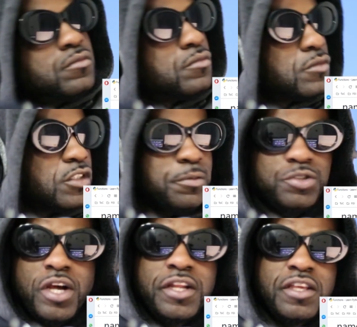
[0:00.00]
I'm
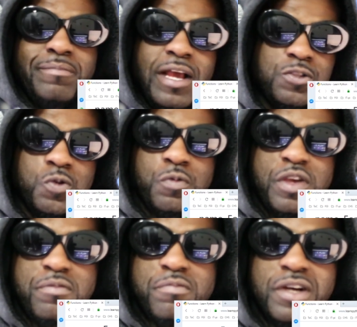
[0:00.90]
trying to get back to it,
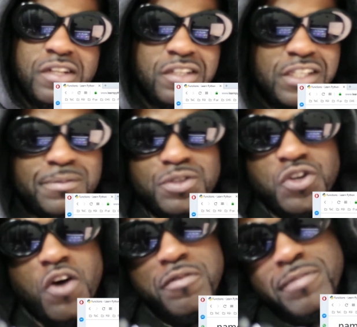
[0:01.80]
people, but it keeps
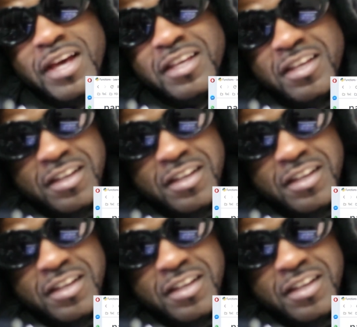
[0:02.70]
drawing me back in.